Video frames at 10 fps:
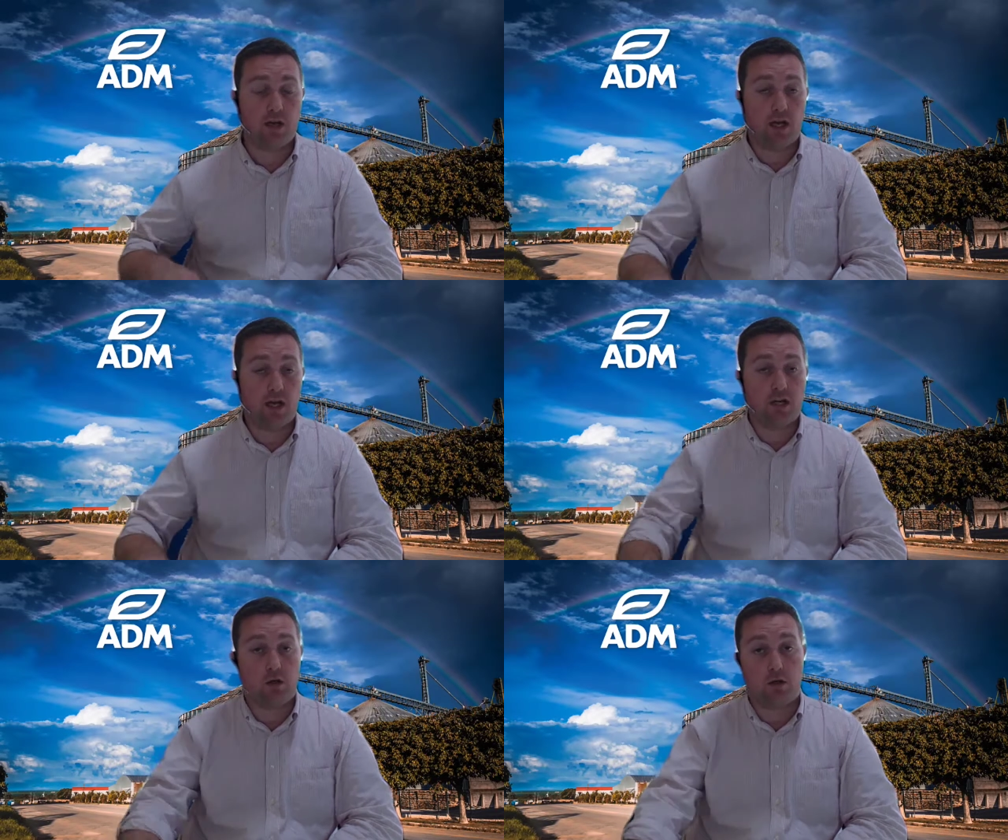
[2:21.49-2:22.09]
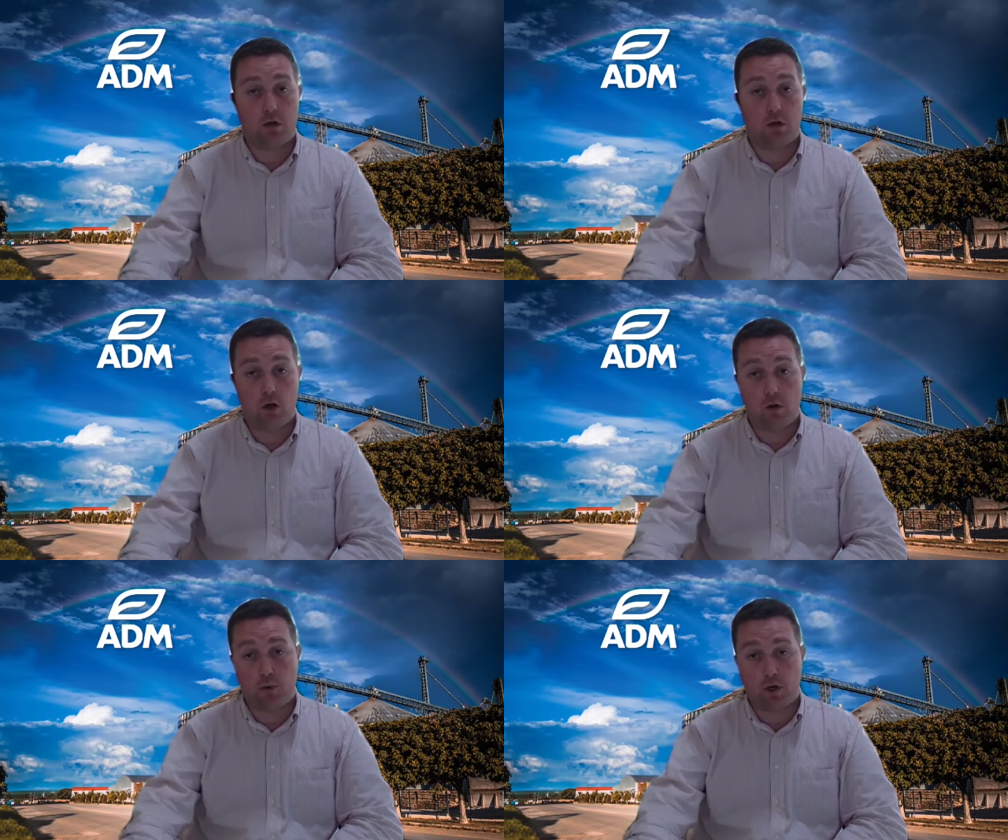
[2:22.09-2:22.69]
Canadian
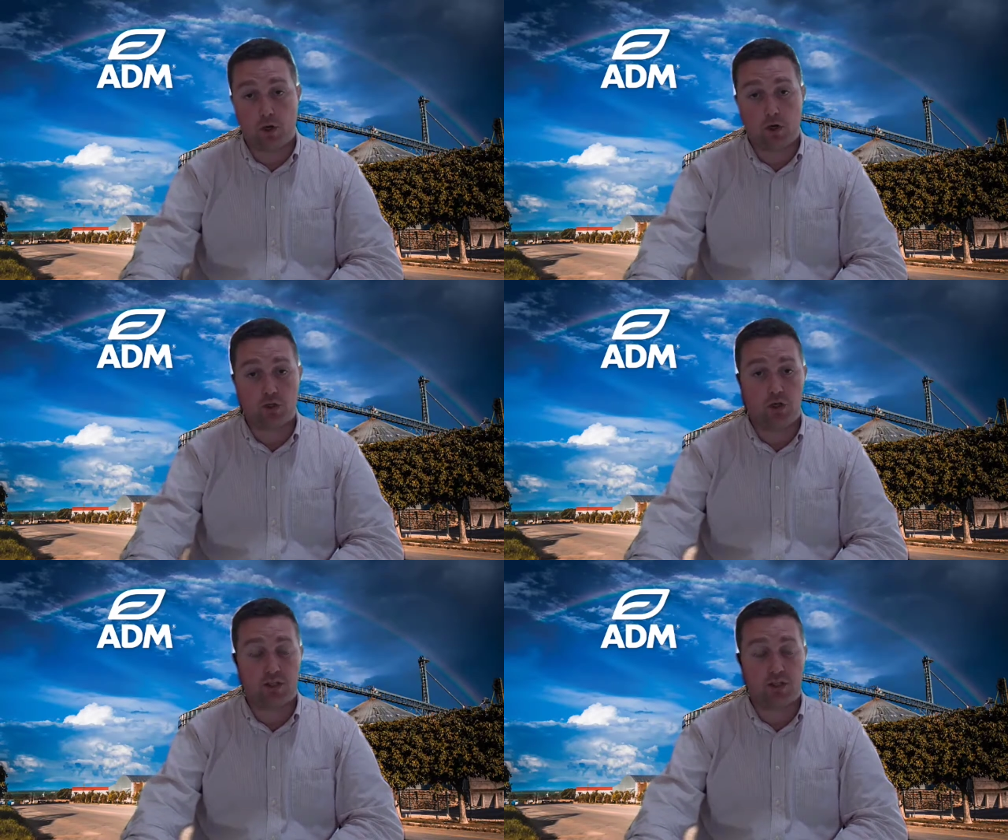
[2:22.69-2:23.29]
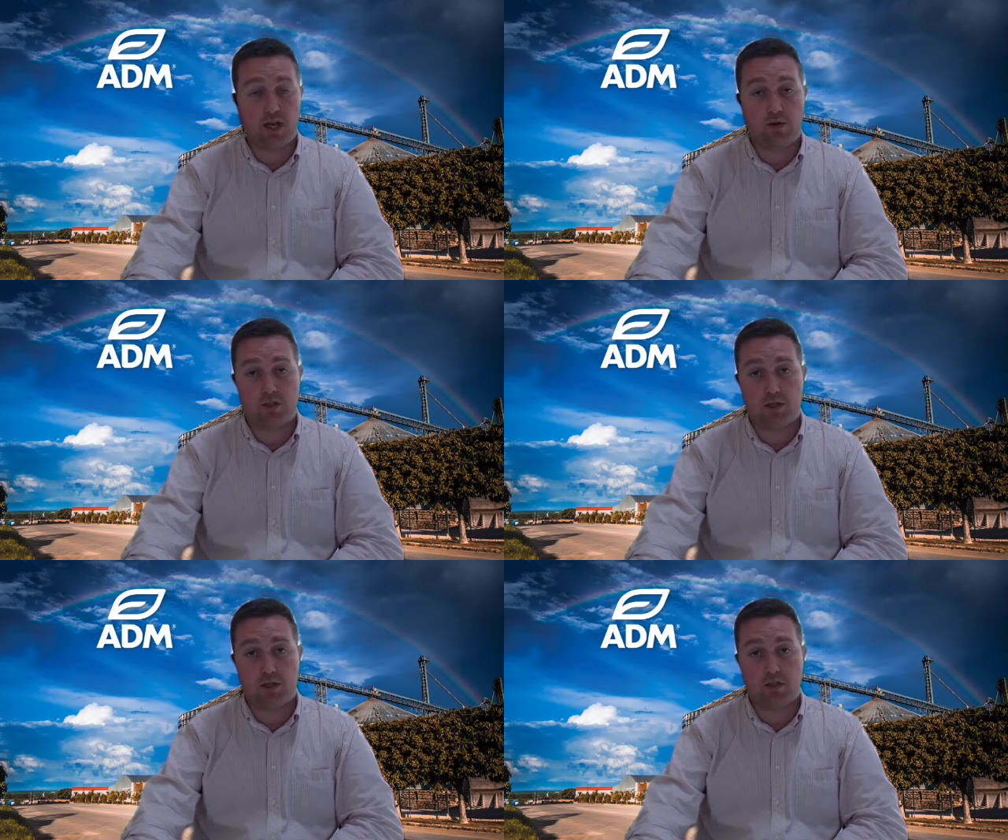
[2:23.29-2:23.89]
canola production is now
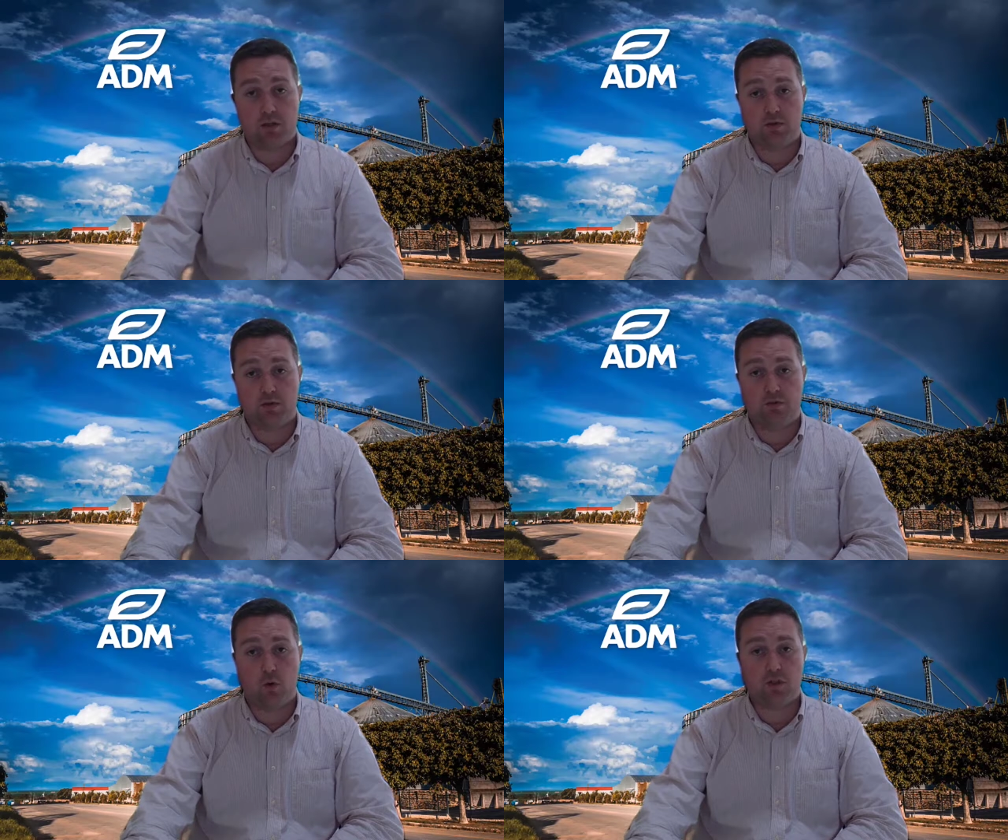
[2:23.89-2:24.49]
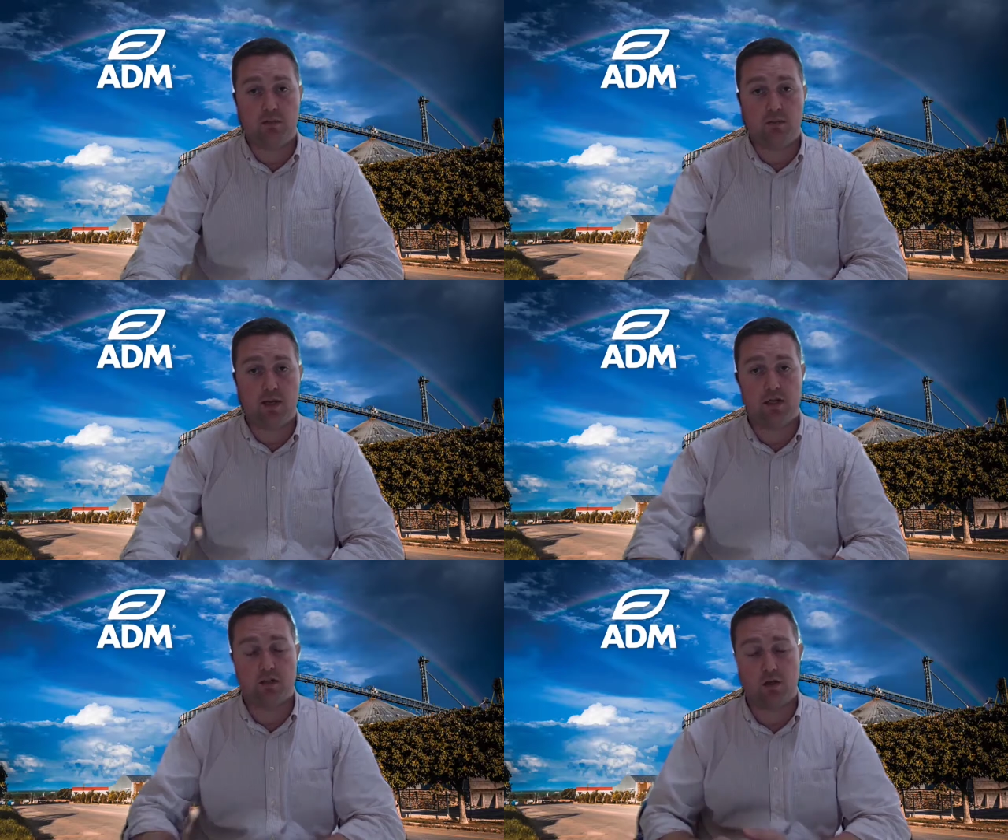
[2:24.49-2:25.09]
estimated to be 14
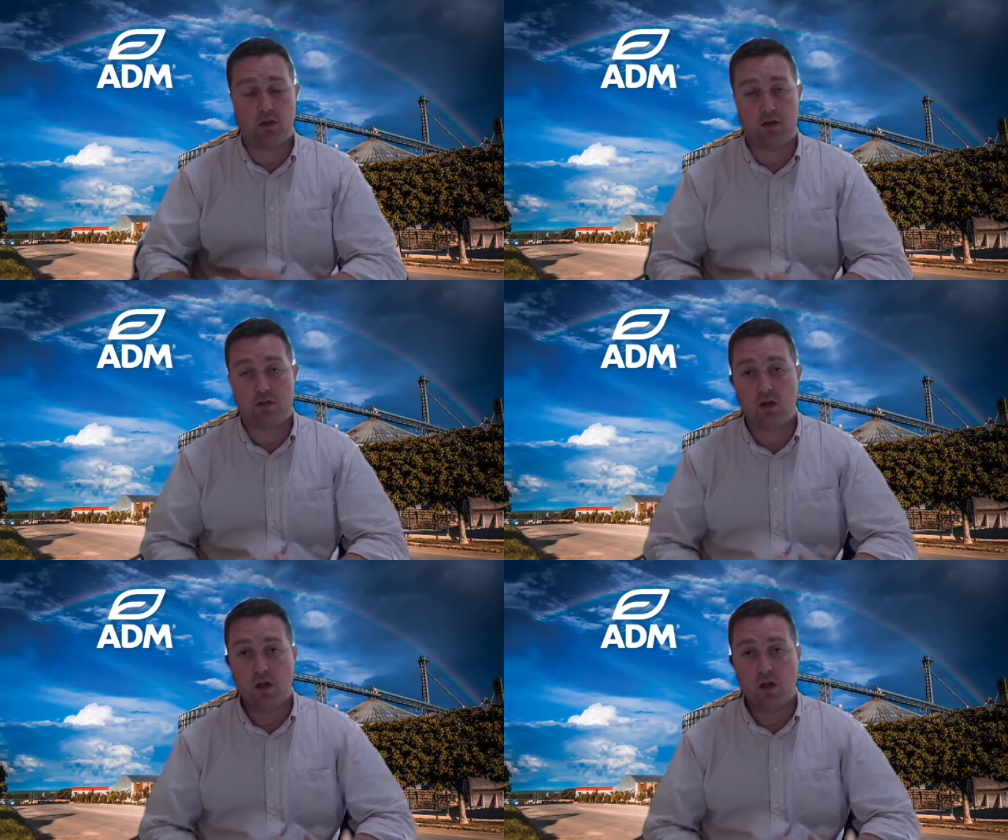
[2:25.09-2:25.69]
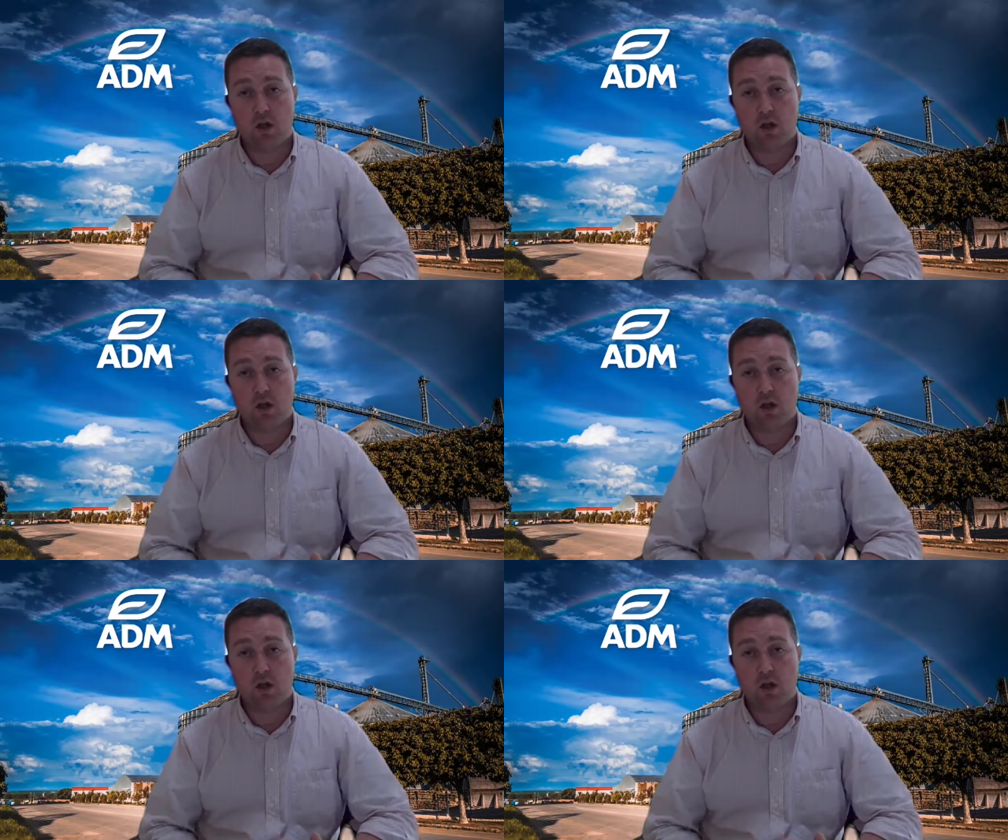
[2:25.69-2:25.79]
million tonnes.